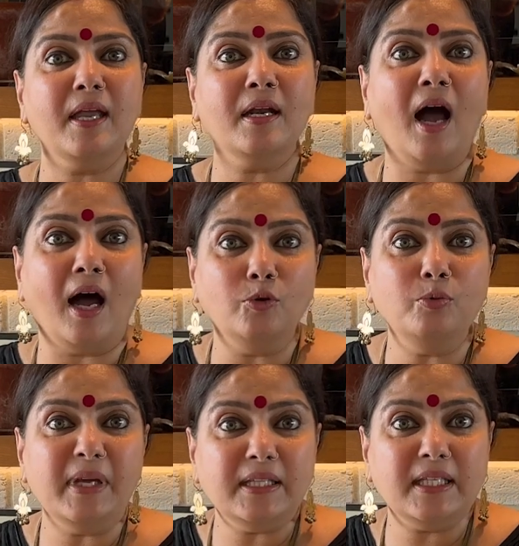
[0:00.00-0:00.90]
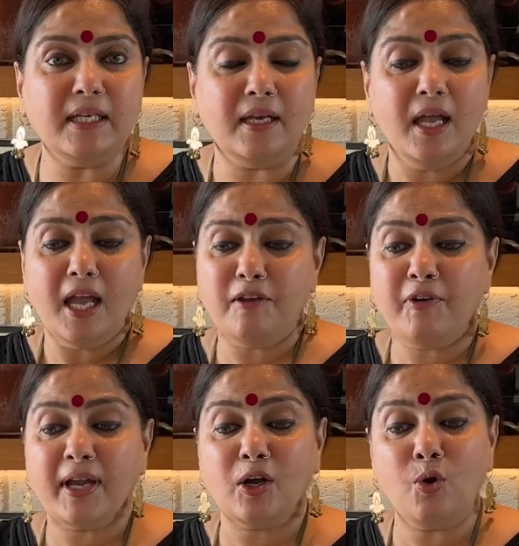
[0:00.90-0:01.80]
an aloo methi, if
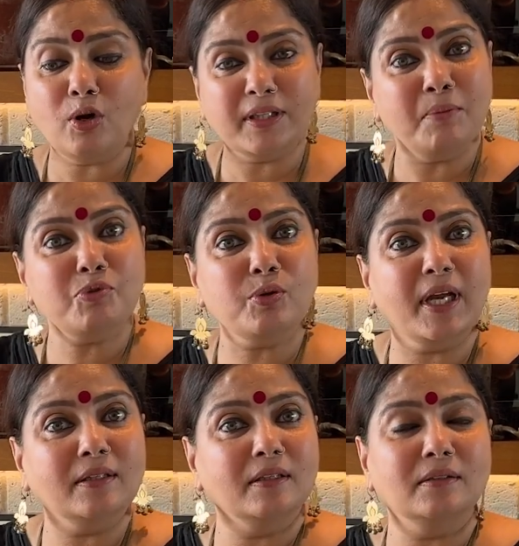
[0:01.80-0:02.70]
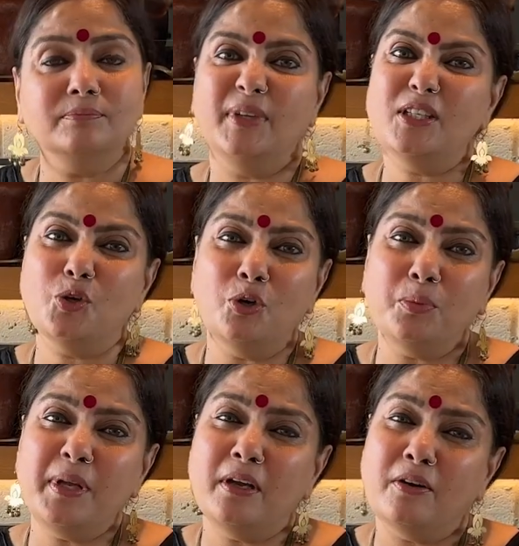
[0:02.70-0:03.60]
I cook them together, it's going to
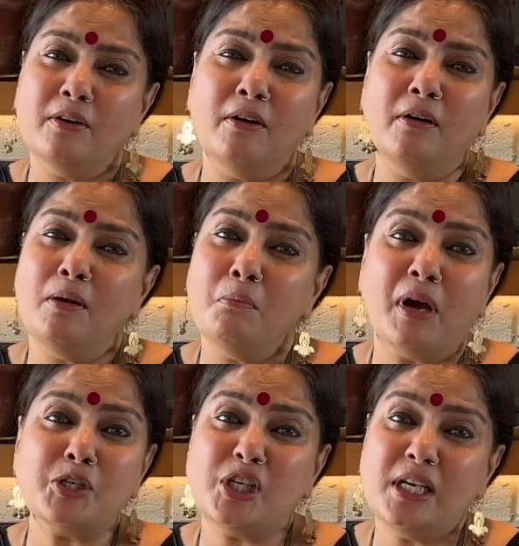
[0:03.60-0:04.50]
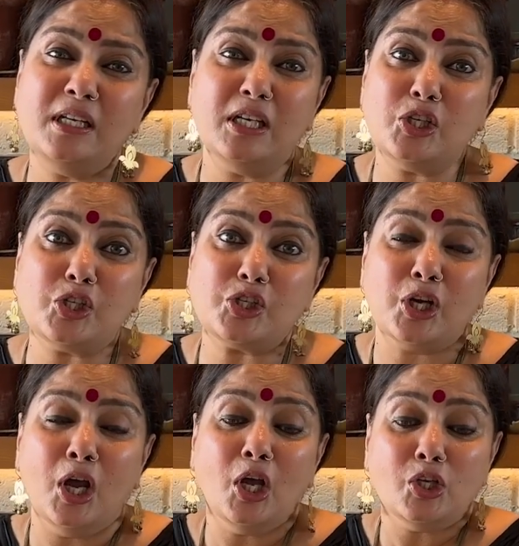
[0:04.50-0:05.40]
be a real mushy dish.
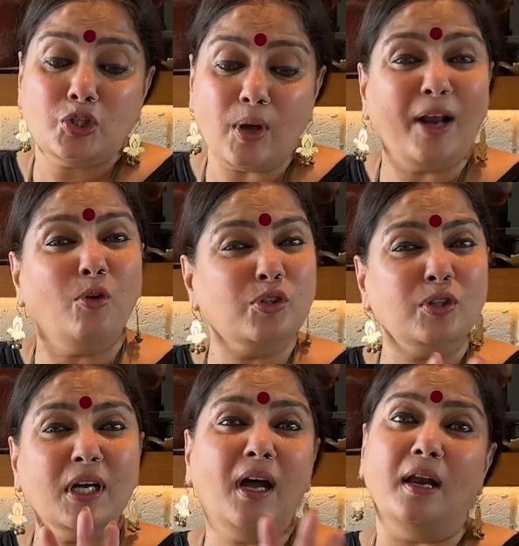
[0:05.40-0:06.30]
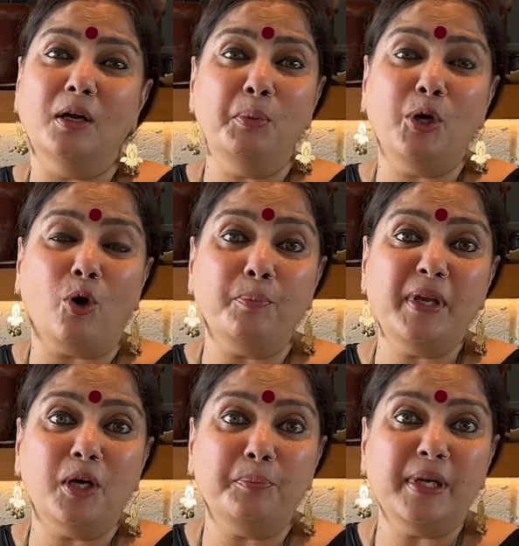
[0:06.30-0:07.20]
So, and also the color will not
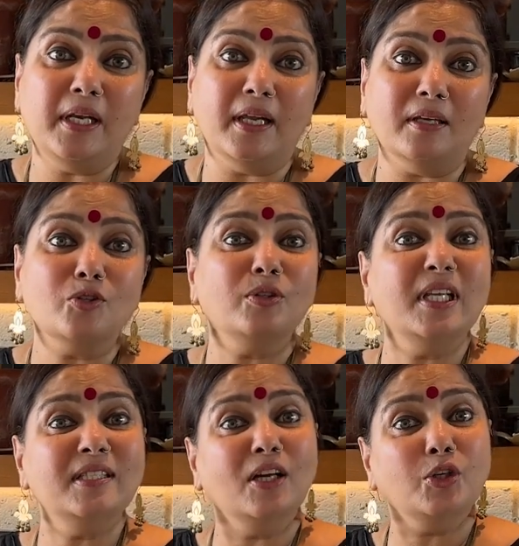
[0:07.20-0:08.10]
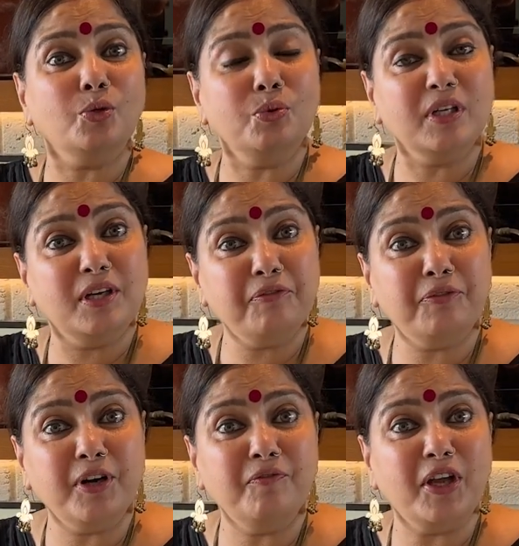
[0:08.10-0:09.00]
be appealing. So these are two
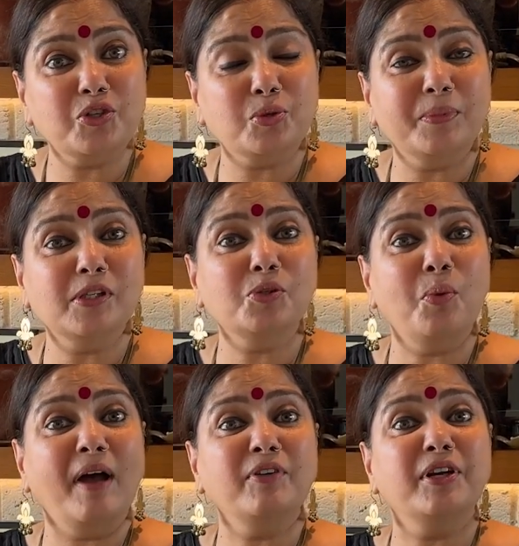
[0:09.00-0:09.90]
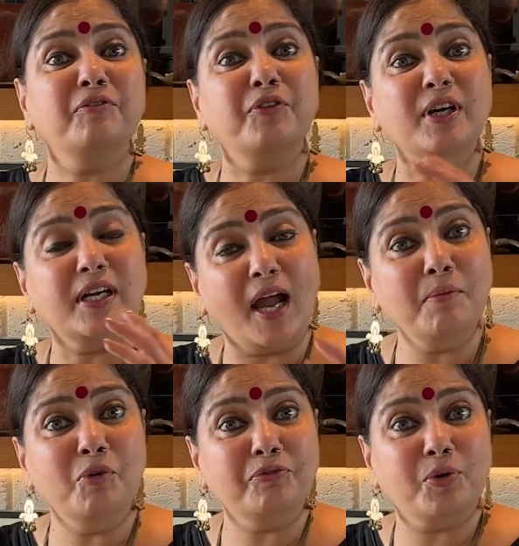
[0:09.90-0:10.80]
different vegetables who have a different
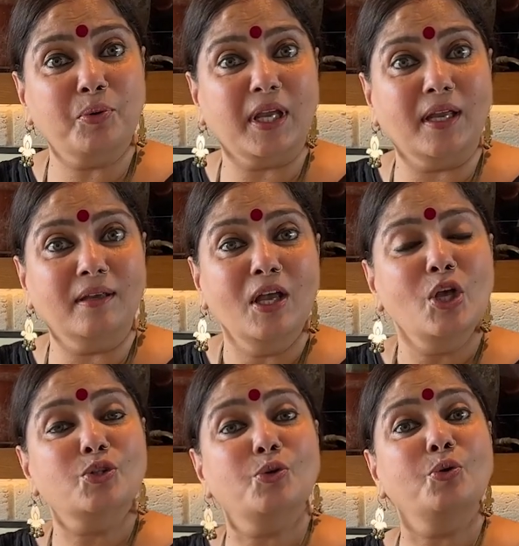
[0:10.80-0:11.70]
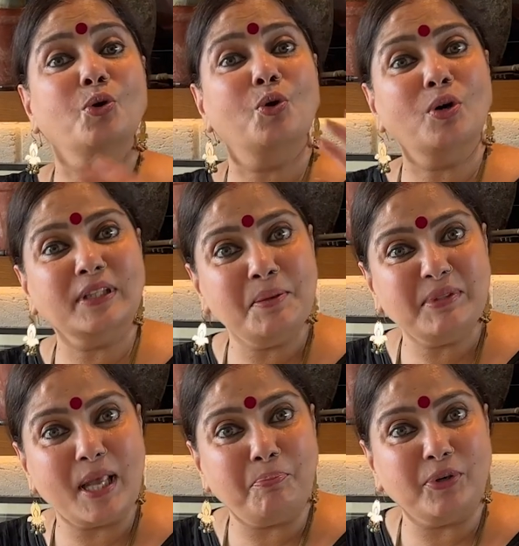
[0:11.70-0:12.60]
time of cooking. So you cook them
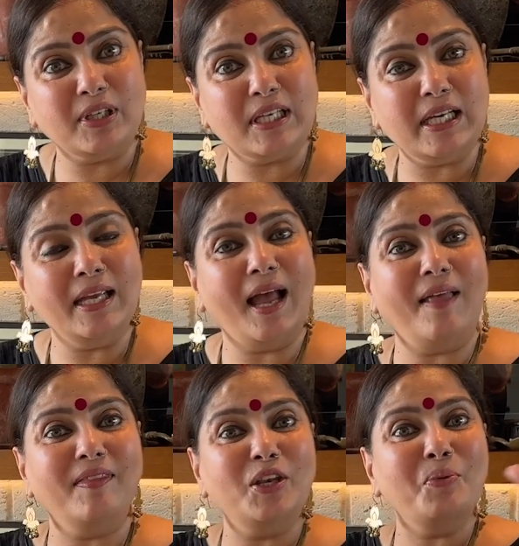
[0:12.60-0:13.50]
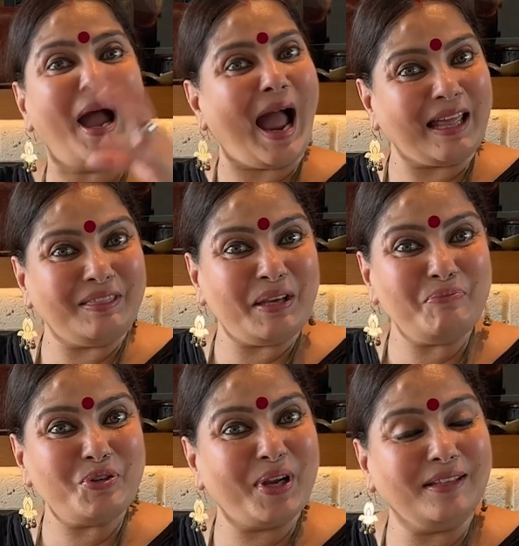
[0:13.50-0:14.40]
separately and then you add them
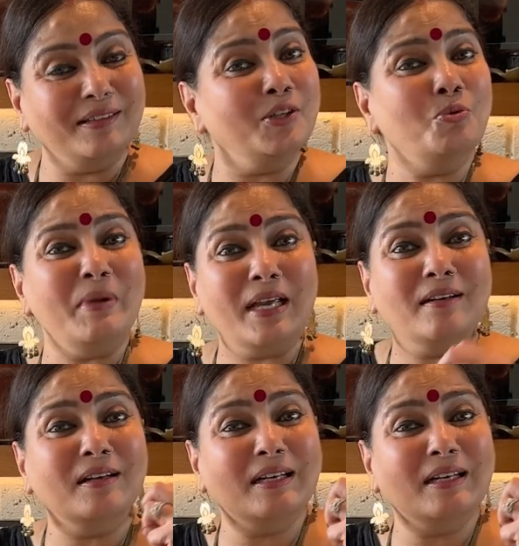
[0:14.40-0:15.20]
together and you make a